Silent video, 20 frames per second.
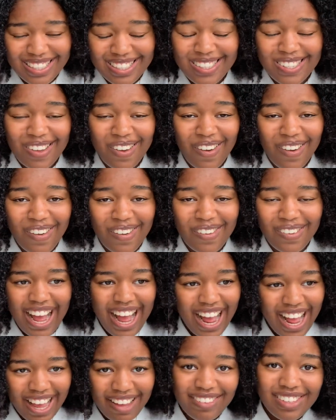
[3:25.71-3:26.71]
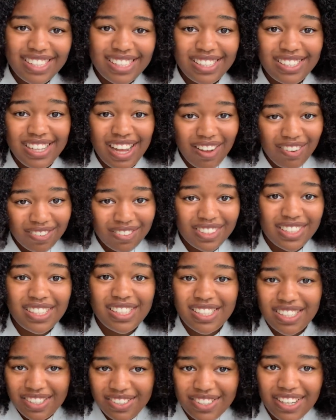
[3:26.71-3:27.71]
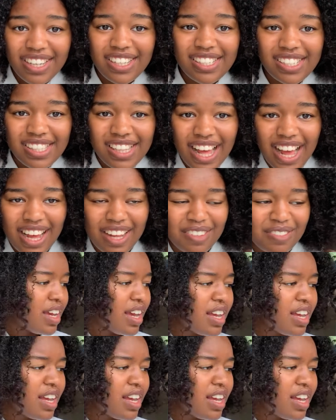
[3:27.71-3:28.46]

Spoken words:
So I would definitely suggest that.